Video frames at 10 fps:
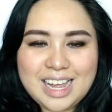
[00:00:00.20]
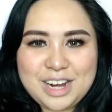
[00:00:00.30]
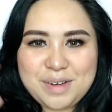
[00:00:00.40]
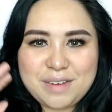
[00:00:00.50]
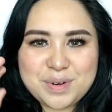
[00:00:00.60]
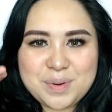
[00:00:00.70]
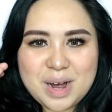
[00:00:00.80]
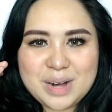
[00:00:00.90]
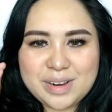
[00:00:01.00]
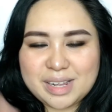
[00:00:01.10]
Hello
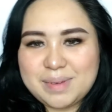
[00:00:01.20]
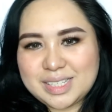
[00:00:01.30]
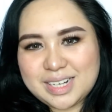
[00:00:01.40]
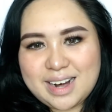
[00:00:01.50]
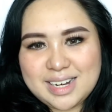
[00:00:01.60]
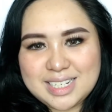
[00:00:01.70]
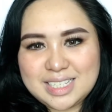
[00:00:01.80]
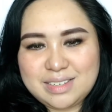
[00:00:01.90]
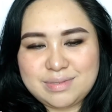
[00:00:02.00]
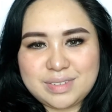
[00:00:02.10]
everyone! Welcome back to
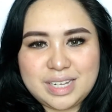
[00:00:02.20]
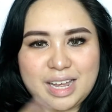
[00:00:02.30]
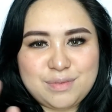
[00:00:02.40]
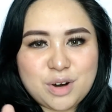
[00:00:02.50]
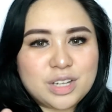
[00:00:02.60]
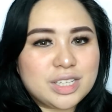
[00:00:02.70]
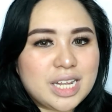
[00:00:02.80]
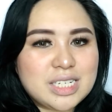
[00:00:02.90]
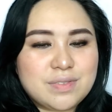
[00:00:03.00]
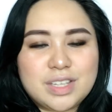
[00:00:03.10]
KarenLiz TV. And for
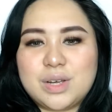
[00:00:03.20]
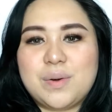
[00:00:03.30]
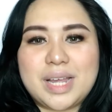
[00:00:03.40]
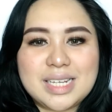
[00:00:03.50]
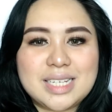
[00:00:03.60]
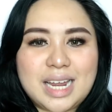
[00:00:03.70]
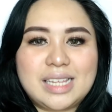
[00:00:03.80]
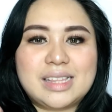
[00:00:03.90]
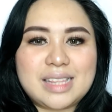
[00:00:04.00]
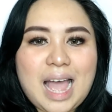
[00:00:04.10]
today's video is
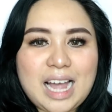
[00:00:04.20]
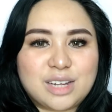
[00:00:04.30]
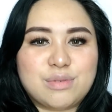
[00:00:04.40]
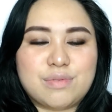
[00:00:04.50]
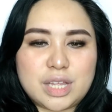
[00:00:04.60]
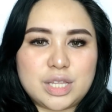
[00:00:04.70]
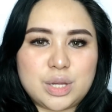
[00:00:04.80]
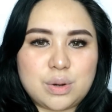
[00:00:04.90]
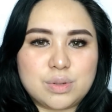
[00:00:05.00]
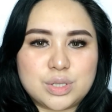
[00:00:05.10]
a tag
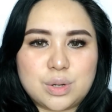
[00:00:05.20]
video.